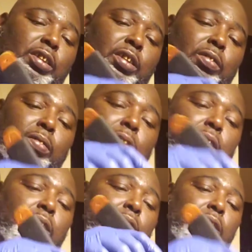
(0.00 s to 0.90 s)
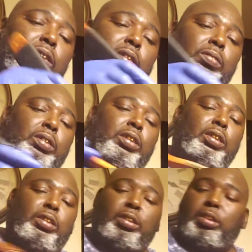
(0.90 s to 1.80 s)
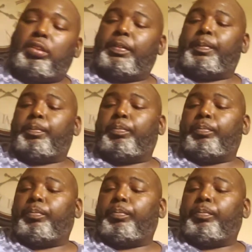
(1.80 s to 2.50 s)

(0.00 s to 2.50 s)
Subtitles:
this looks so delicious.